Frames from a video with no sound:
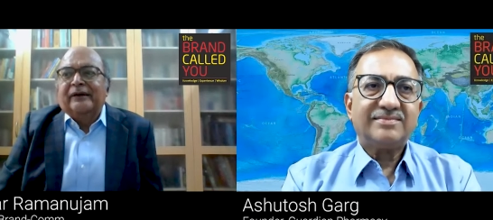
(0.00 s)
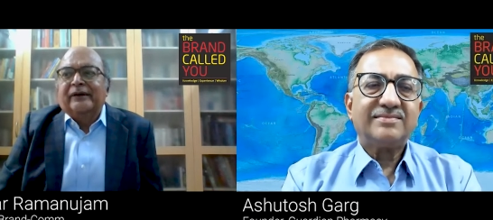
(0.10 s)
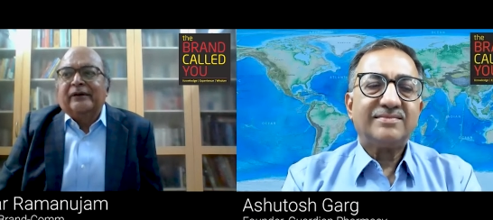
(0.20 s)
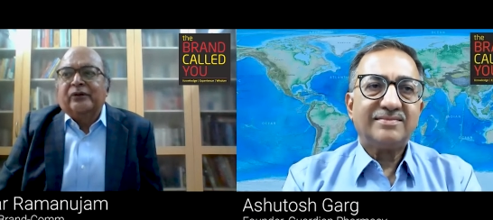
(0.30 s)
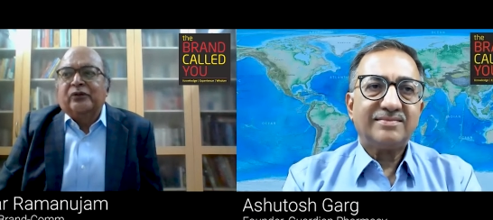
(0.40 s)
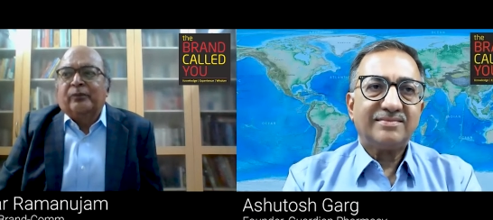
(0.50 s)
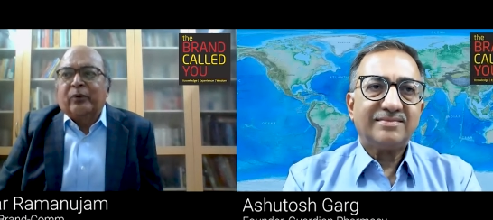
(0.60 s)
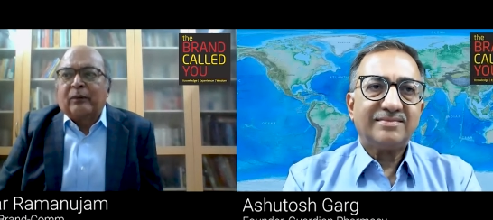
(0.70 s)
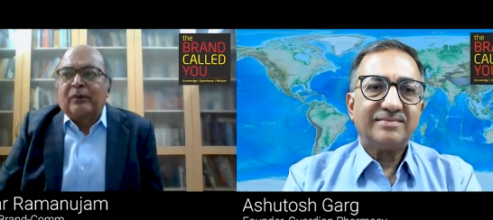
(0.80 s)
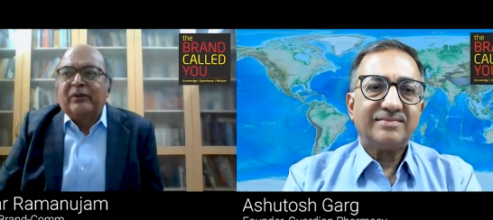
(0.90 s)
Speaker 1: you
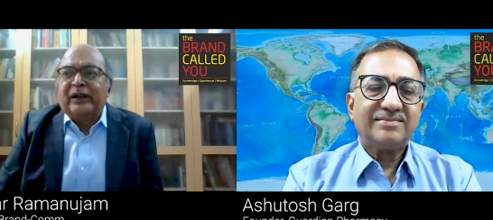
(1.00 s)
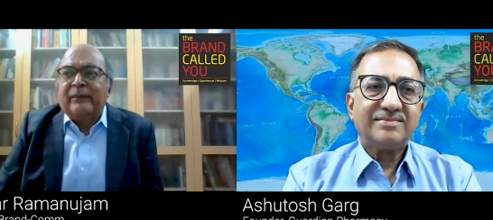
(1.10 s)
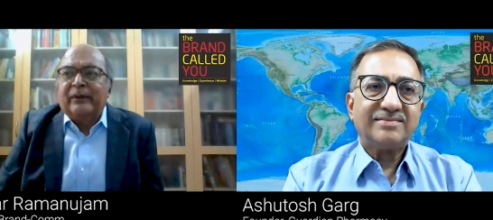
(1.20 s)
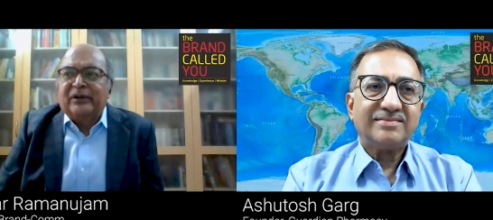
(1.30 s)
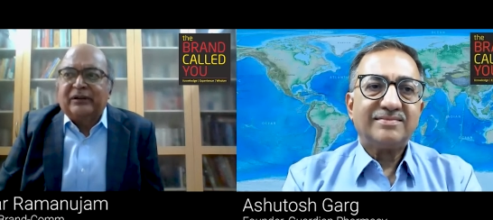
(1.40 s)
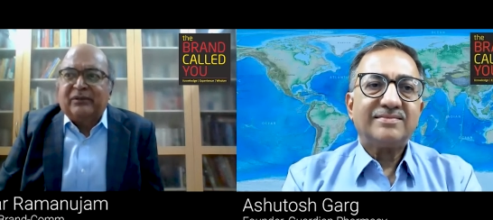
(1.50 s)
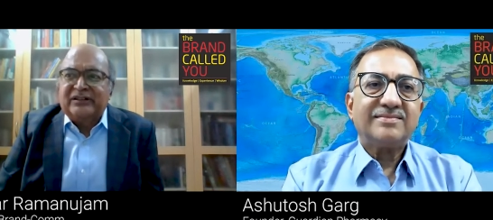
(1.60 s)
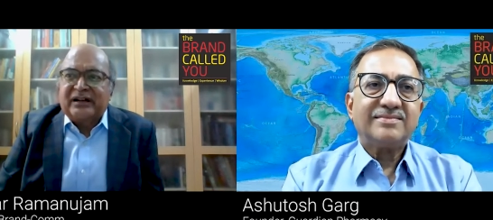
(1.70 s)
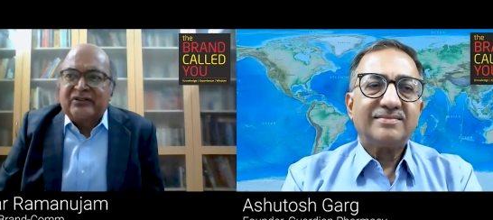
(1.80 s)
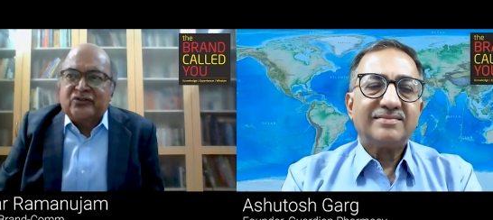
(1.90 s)
probably remember the
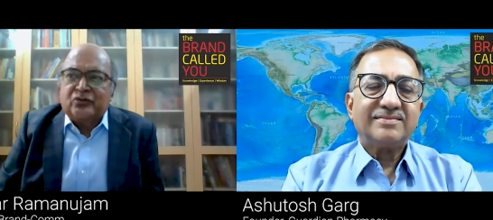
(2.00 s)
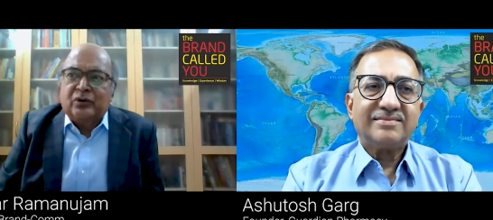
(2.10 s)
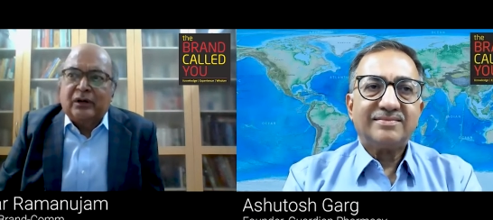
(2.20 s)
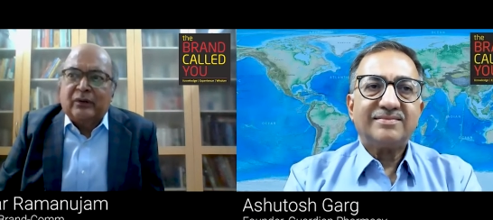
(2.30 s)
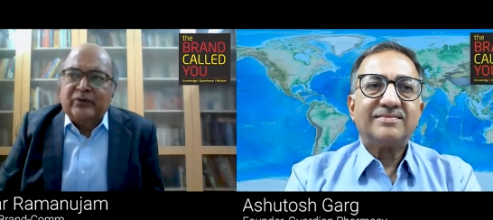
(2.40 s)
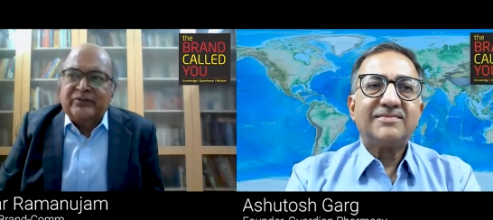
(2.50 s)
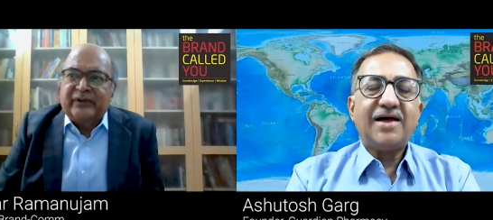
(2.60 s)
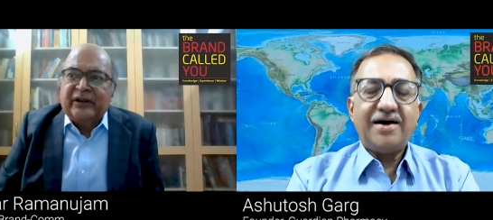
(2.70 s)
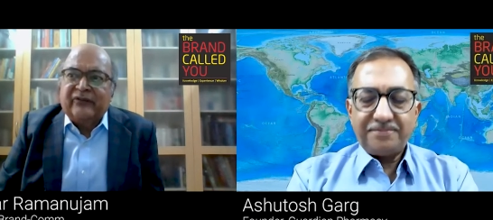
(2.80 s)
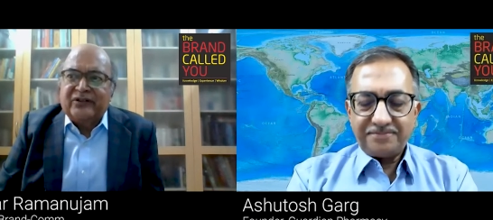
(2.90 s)
Bajaj scooter, which
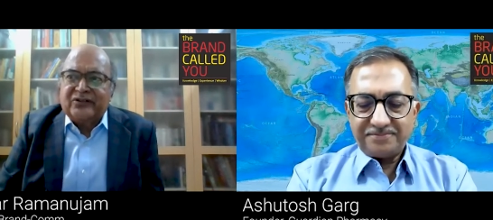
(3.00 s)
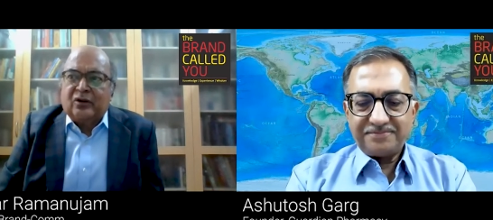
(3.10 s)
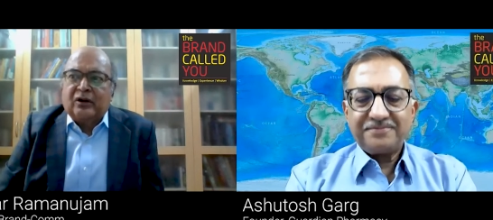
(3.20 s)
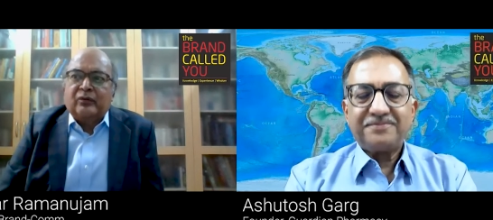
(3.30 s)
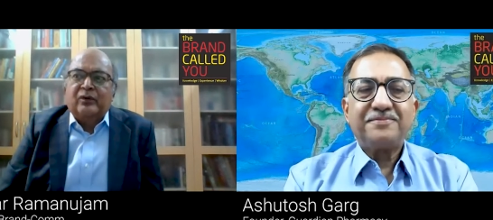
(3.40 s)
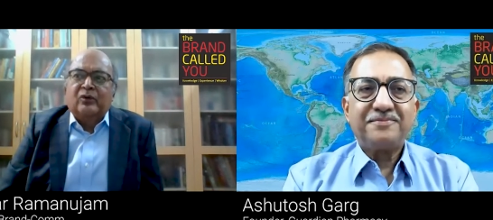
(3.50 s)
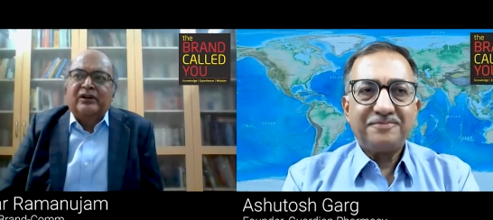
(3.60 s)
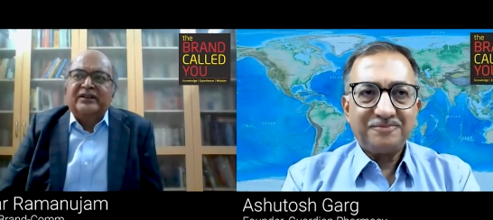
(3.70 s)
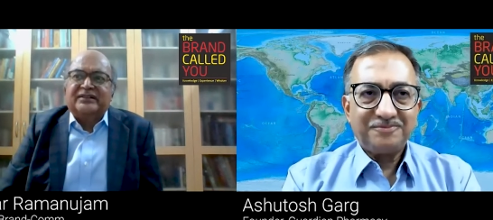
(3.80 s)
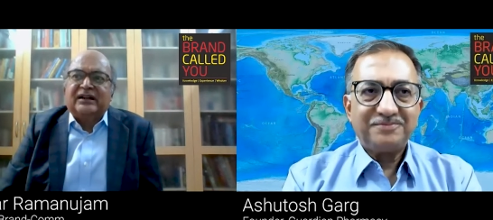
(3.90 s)
many yeah. of us thought will
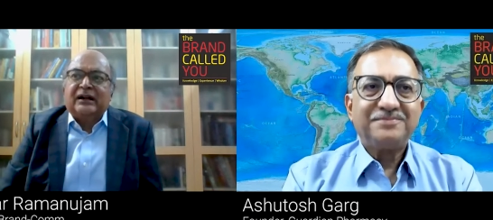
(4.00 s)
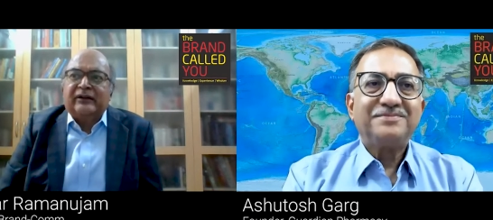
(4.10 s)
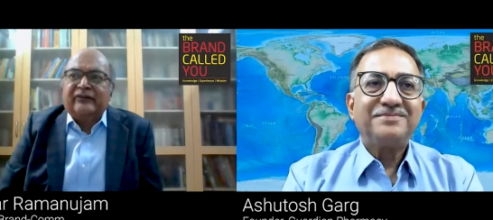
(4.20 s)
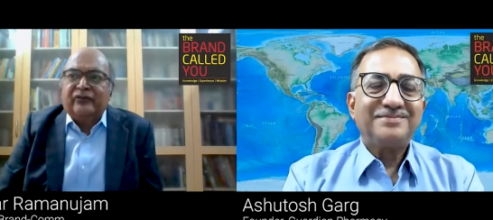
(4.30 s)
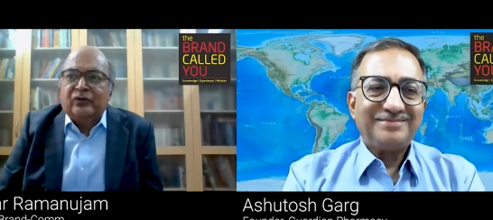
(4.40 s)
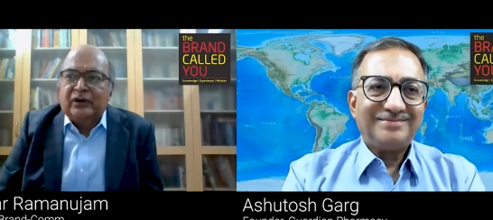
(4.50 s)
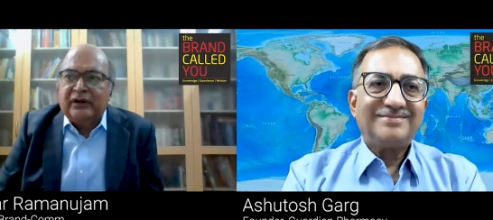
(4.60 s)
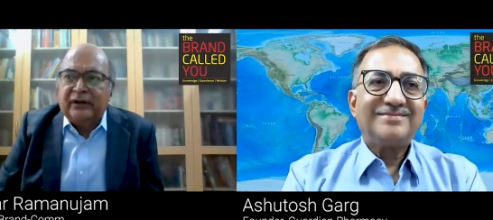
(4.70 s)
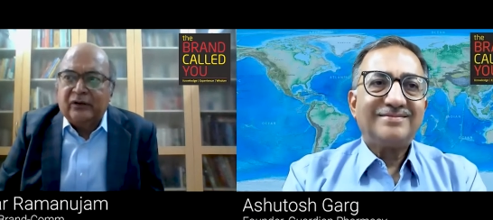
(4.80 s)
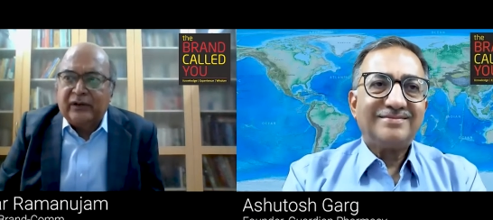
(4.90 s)
only start if you
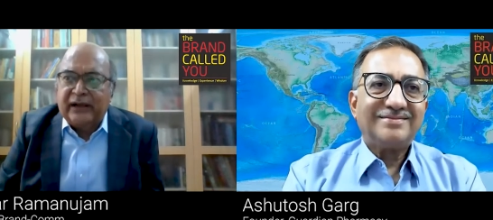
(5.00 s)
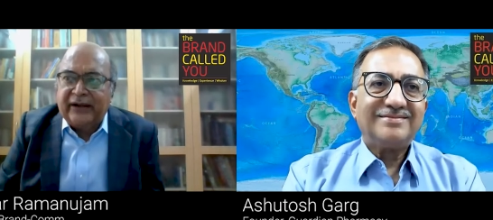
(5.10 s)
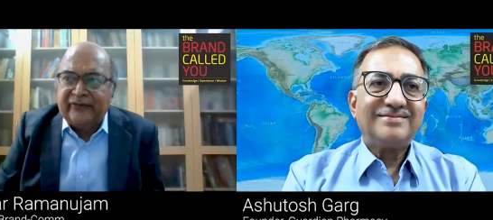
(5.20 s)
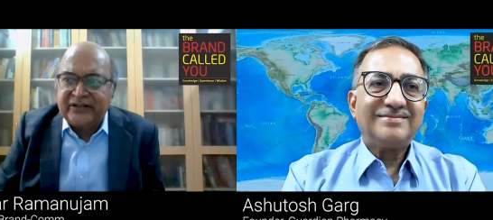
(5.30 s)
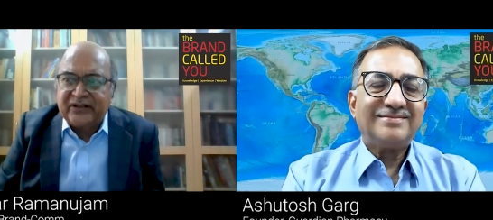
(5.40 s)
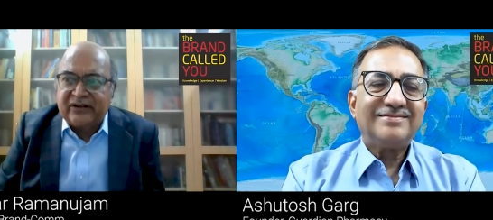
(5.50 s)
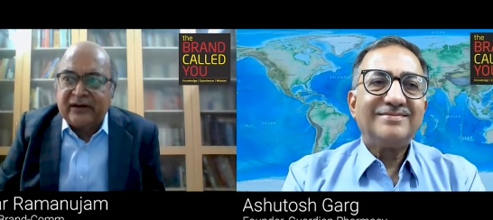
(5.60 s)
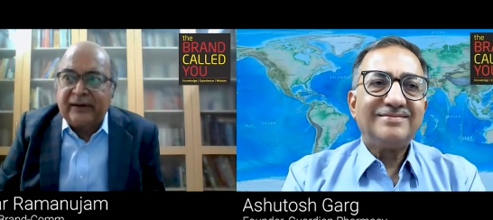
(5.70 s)
turn it to the left, etc.